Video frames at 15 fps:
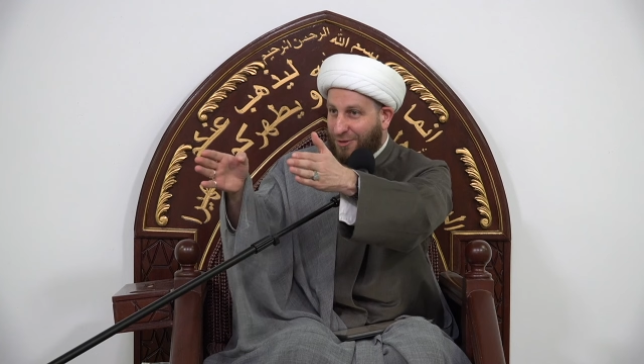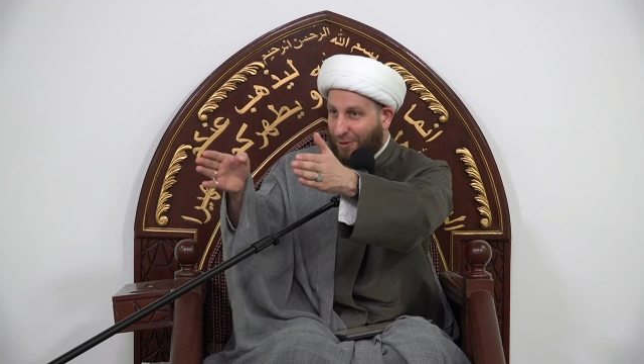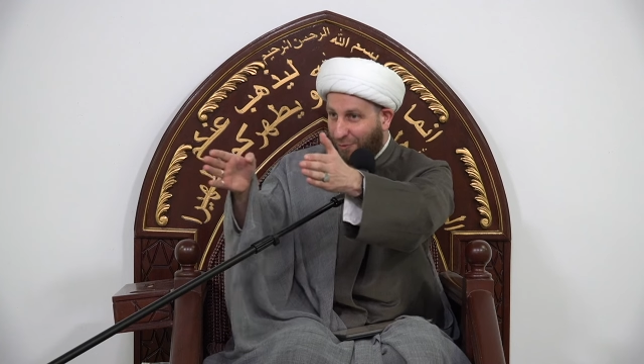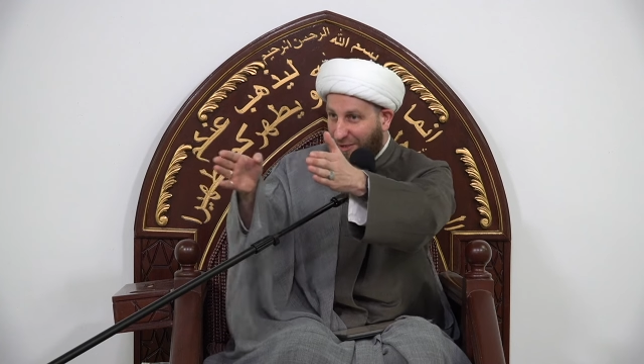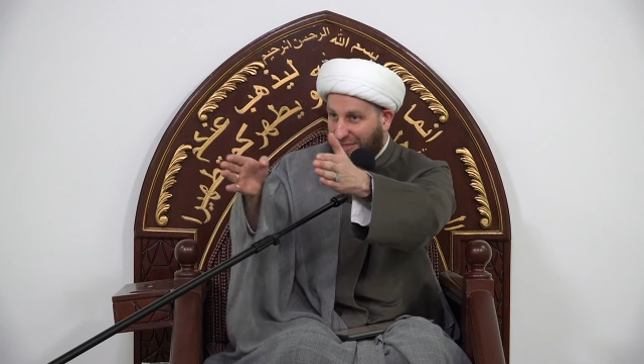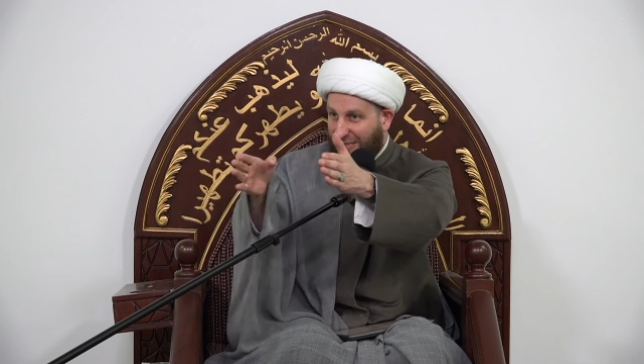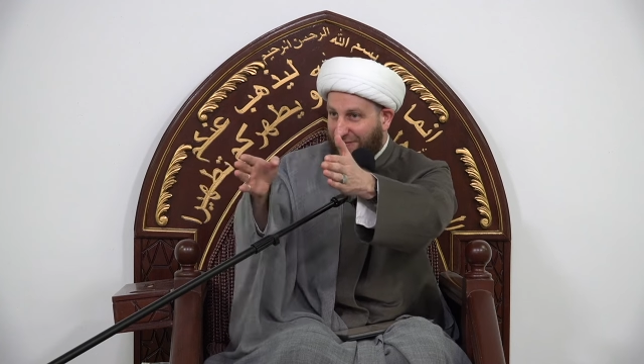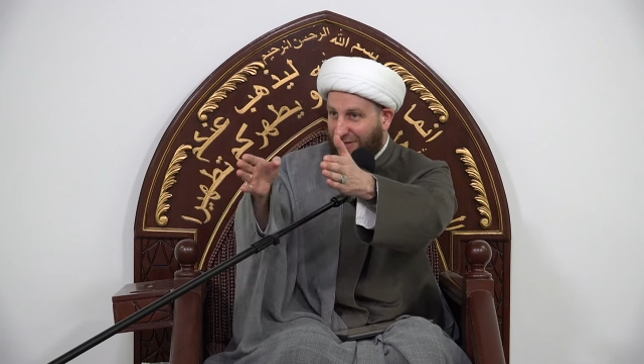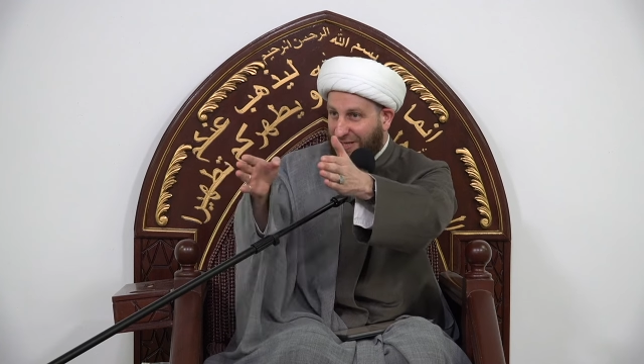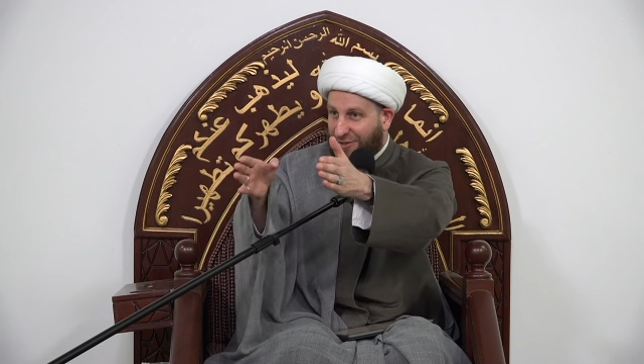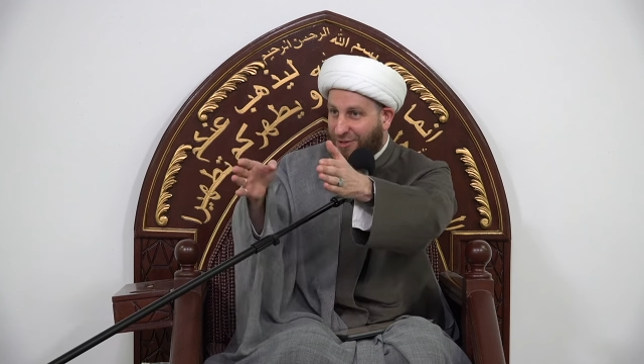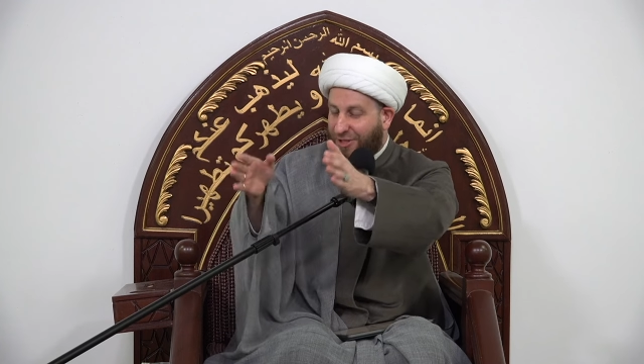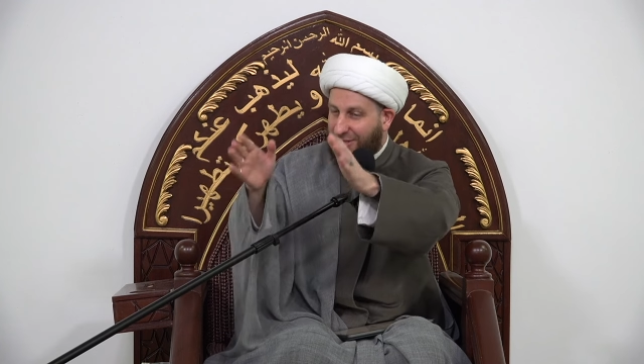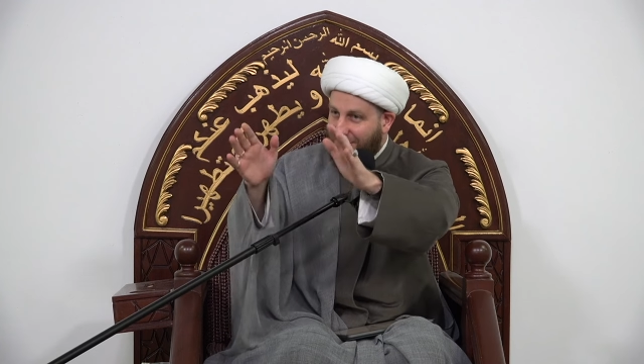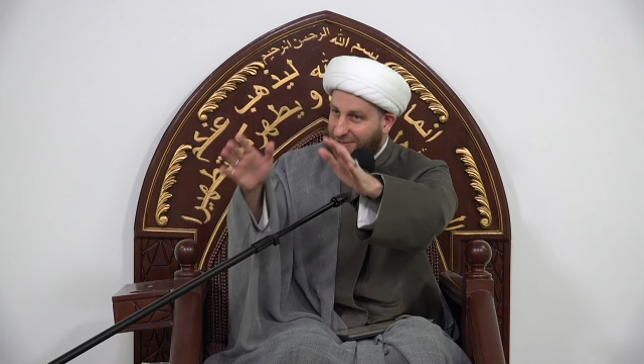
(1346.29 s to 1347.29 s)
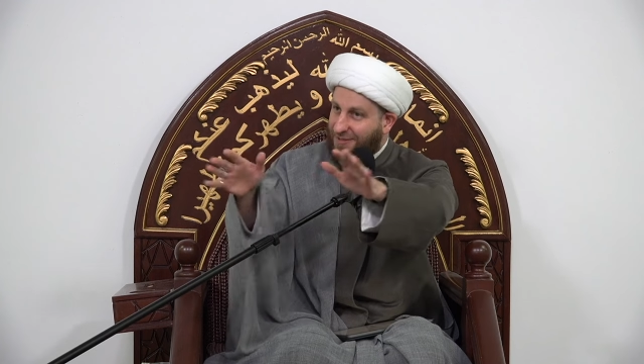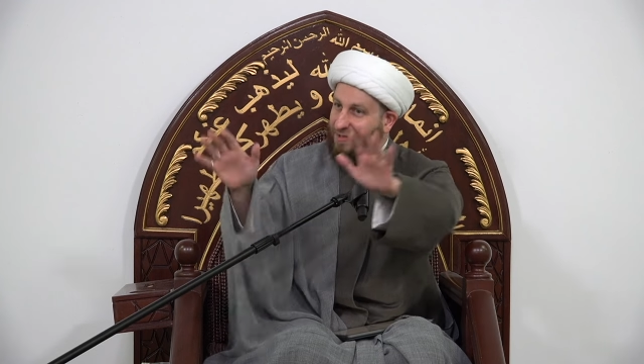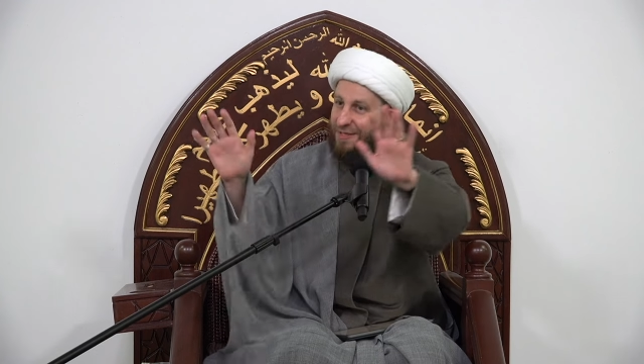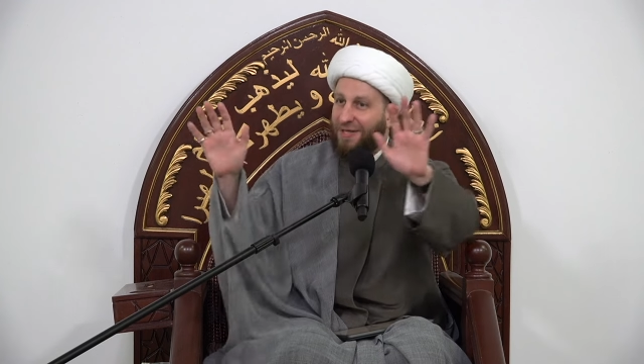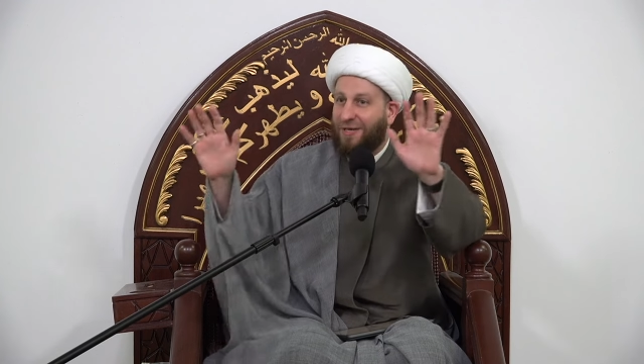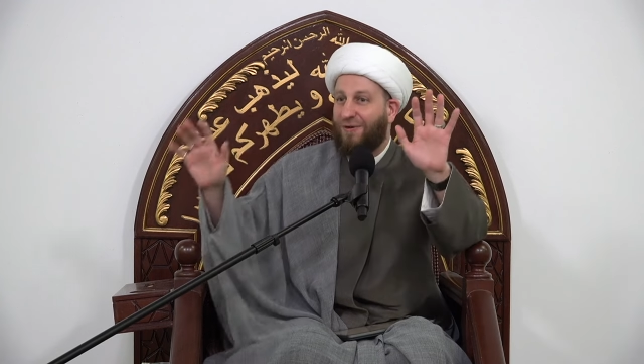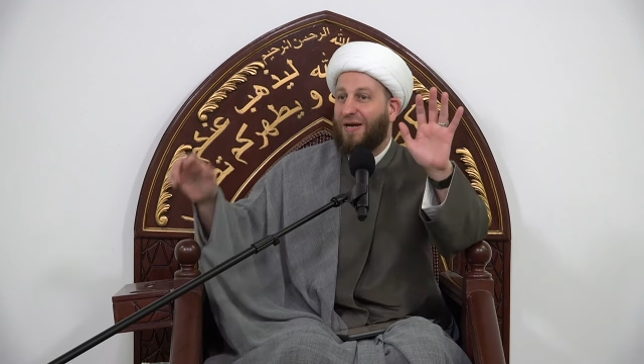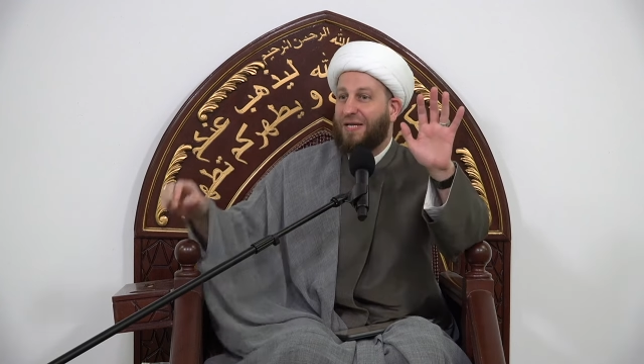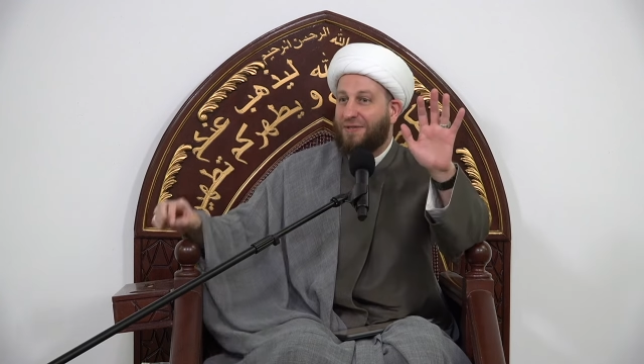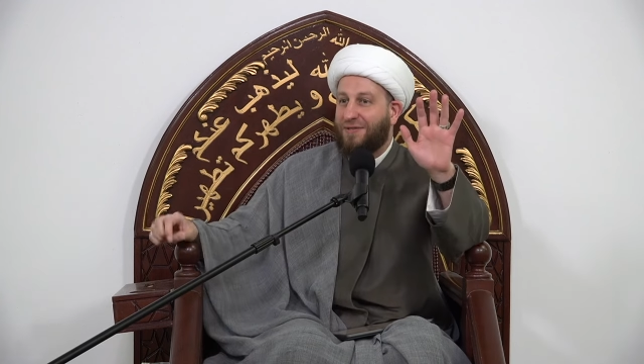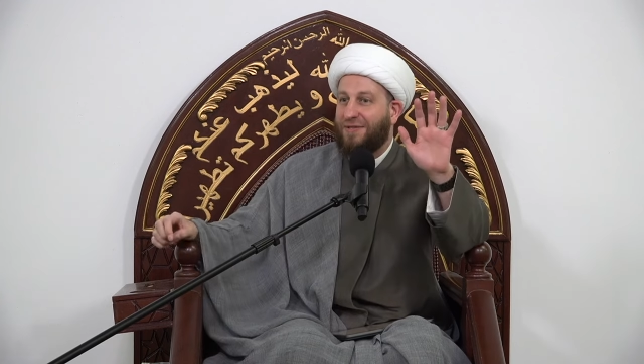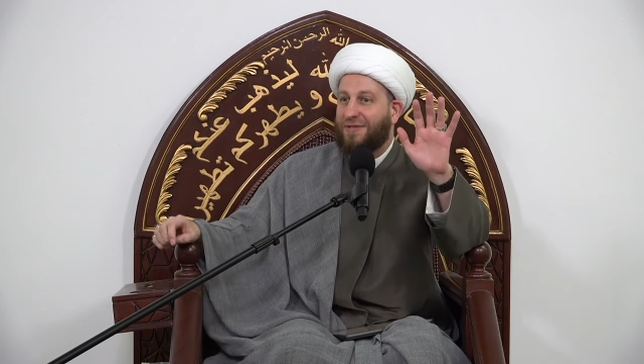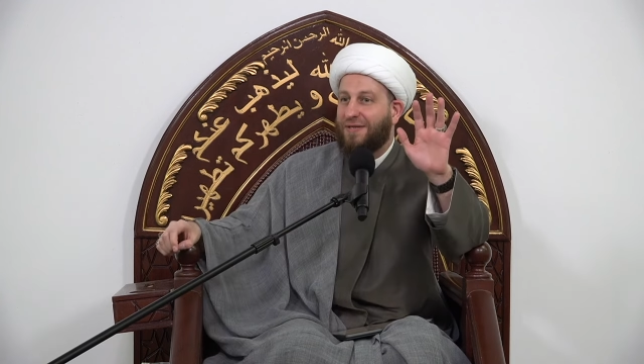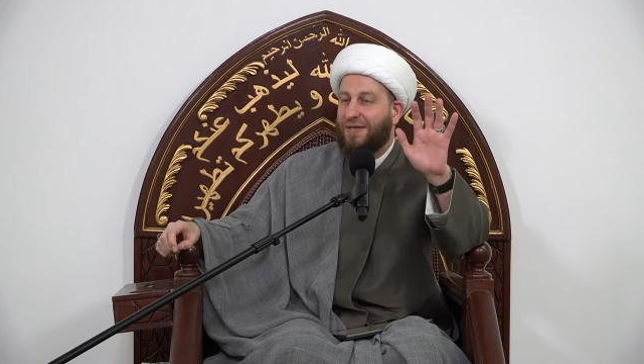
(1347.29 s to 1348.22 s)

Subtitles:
or whatever it is, great.